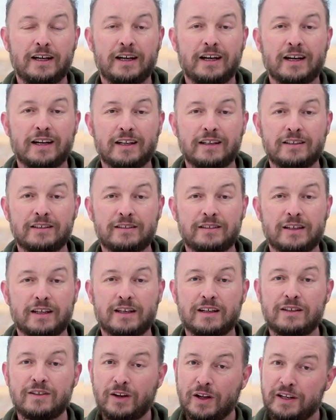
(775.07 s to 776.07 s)
and
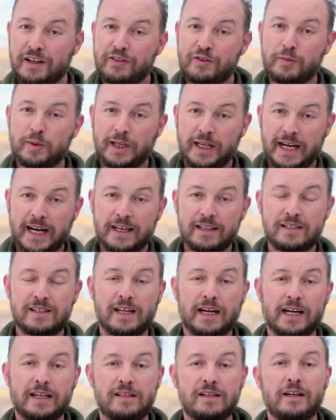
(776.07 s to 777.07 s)
not everybody has
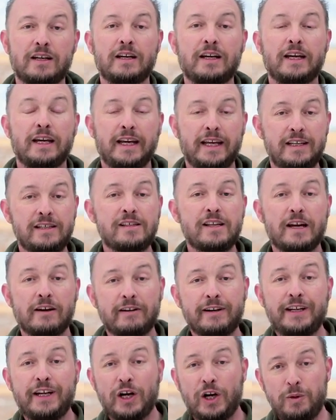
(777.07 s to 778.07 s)
that. Is
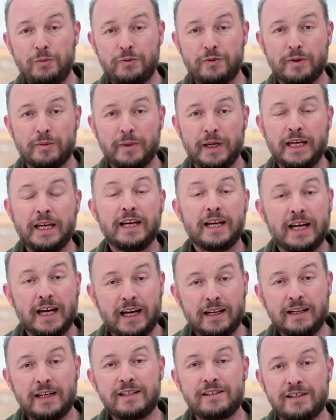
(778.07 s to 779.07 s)
there any hope for me?
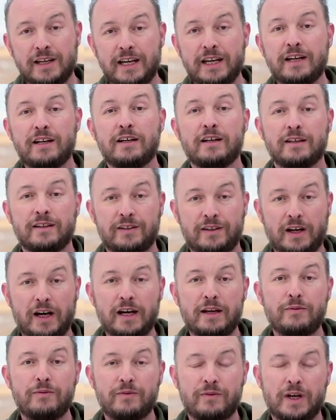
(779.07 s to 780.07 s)
Can I take
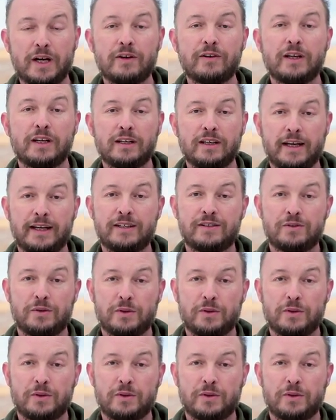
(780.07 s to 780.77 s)
time-varying light